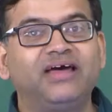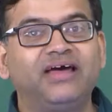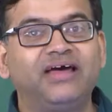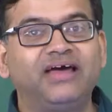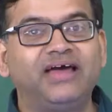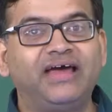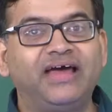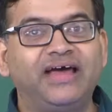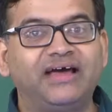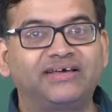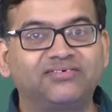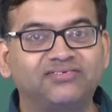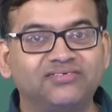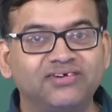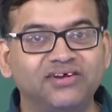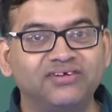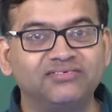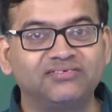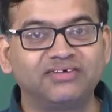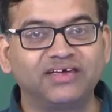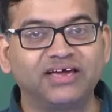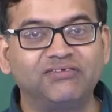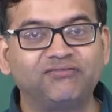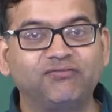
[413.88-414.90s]

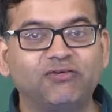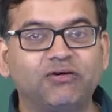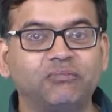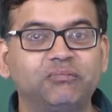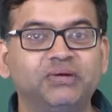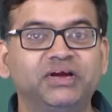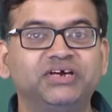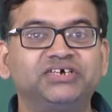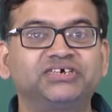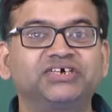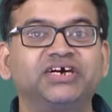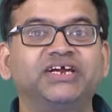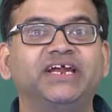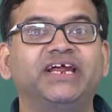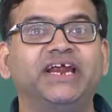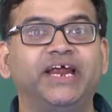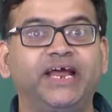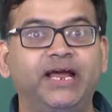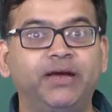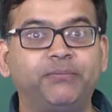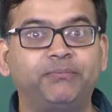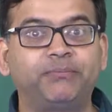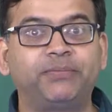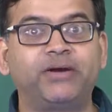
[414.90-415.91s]
extrinsic information and a
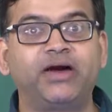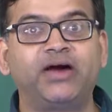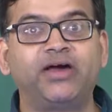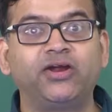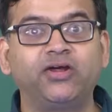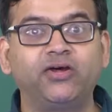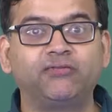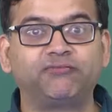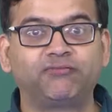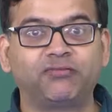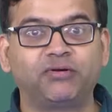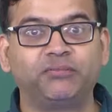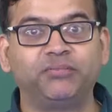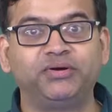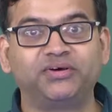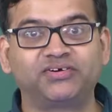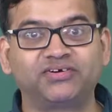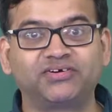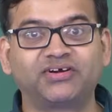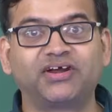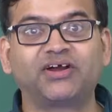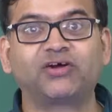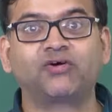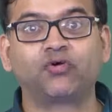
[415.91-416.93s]
priori information
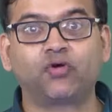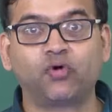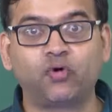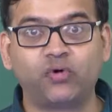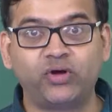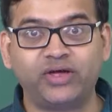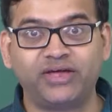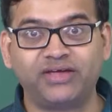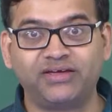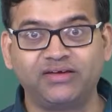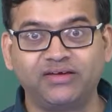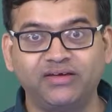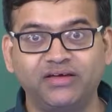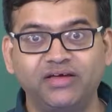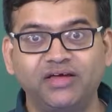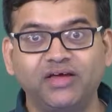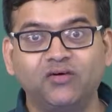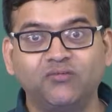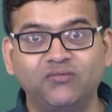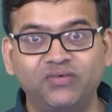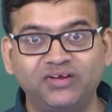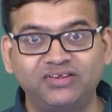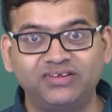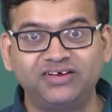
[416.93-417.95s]
are growing
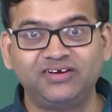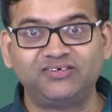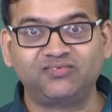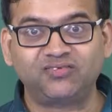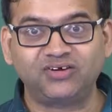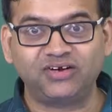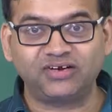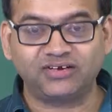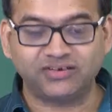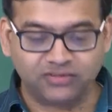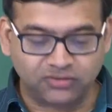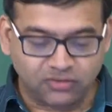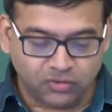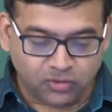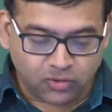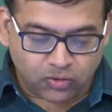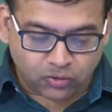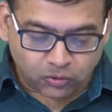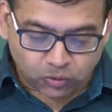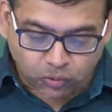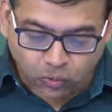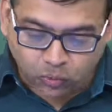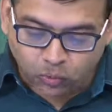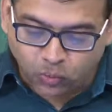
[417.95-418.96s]
with iteration.
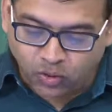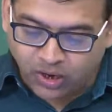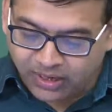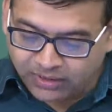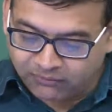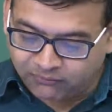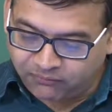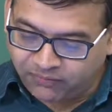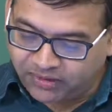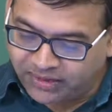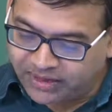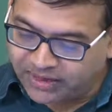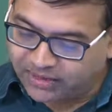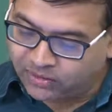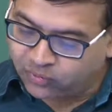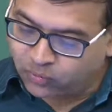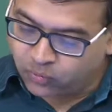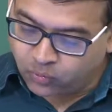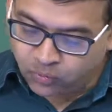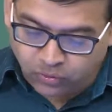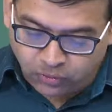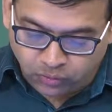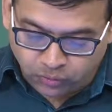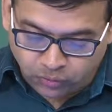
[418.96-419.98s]
So, what we are
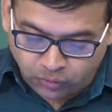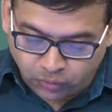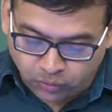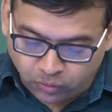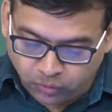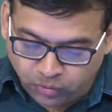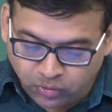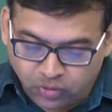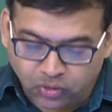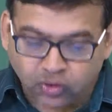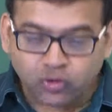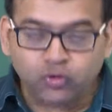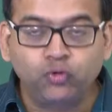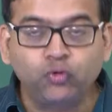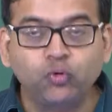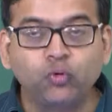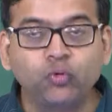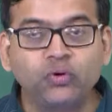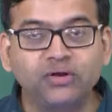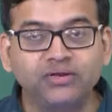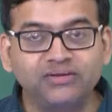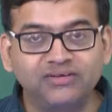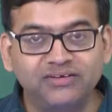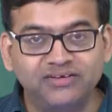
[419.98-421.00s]
going to do
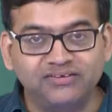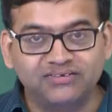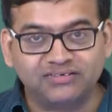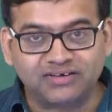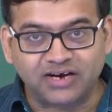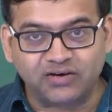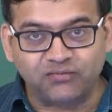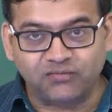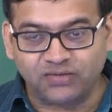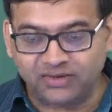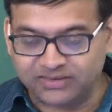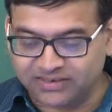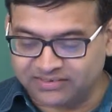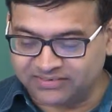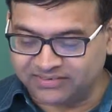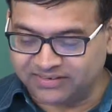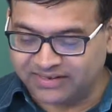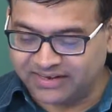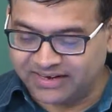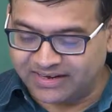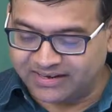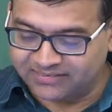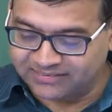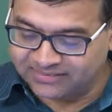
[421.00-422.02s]
in this convergence
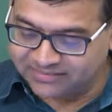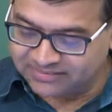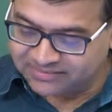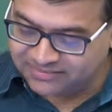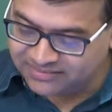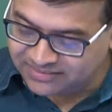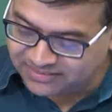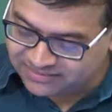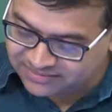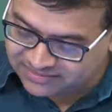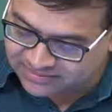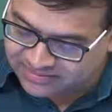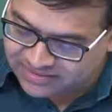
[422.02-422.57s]
analysis is,